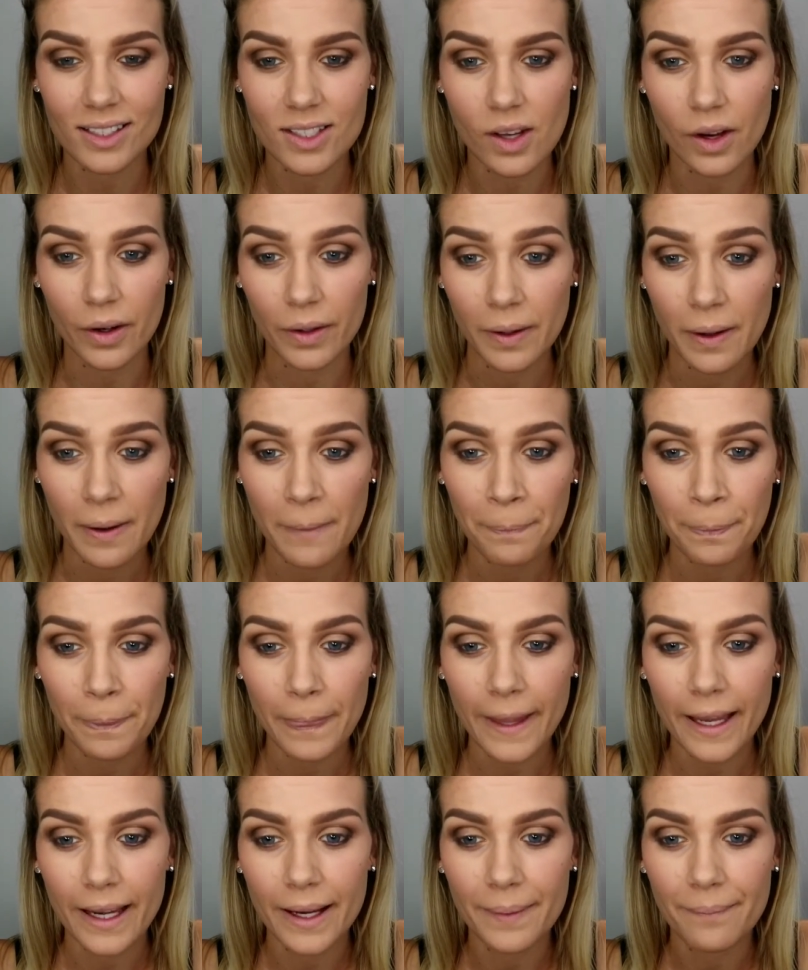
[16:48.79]
So
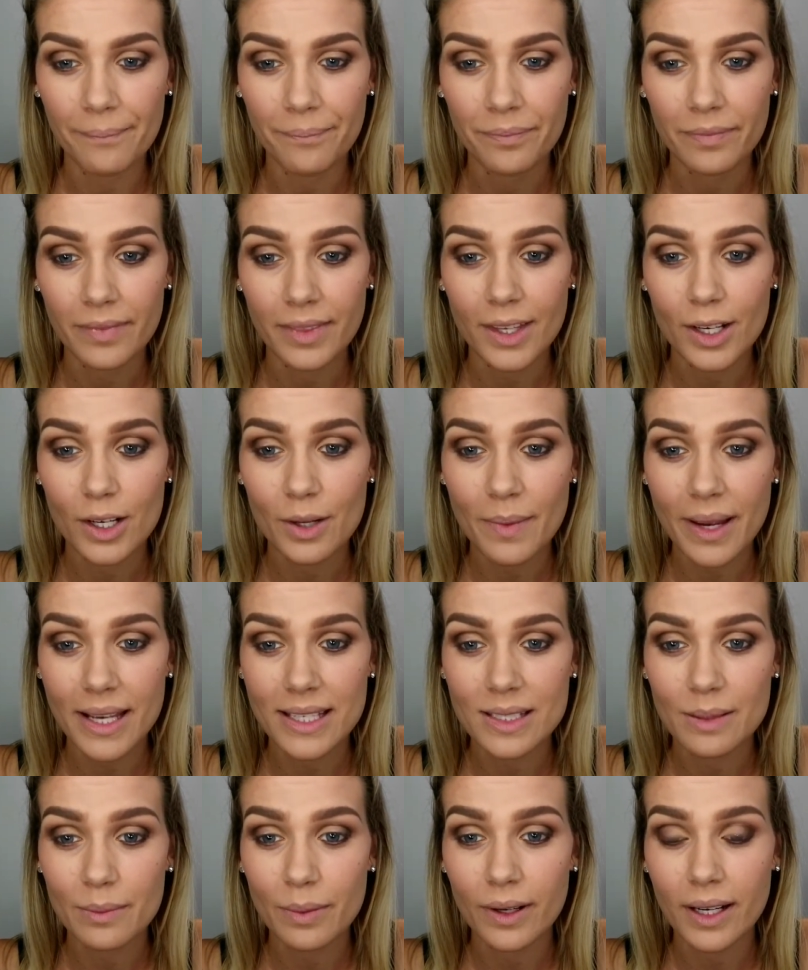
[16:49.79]
they're an
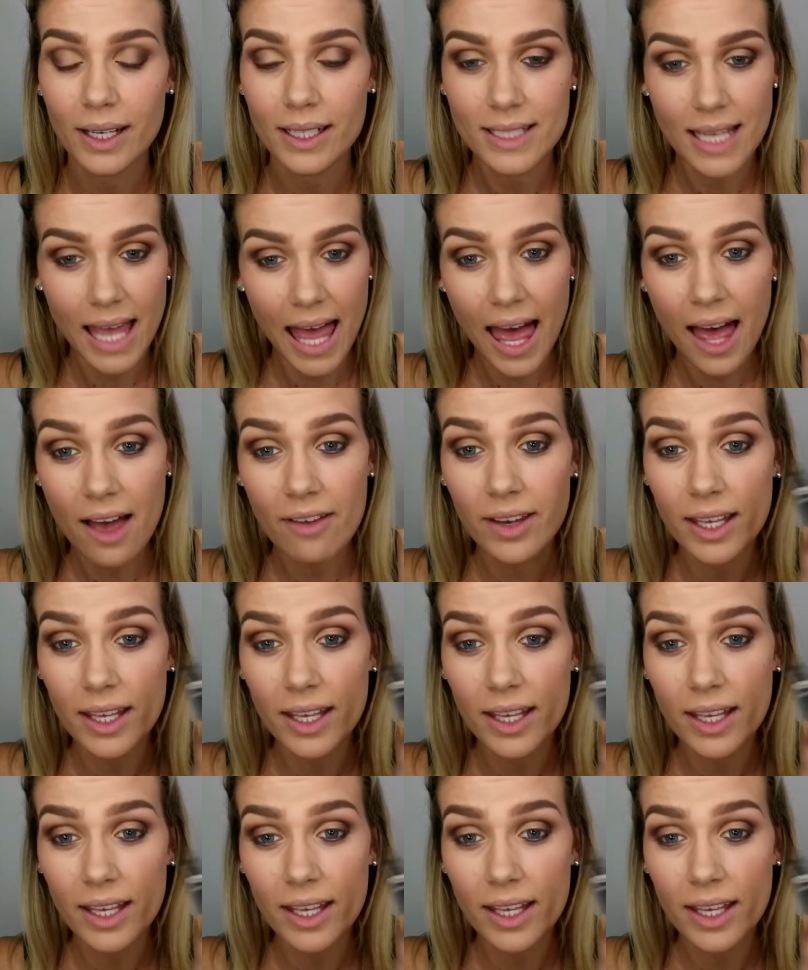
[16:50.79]
amazing product to have,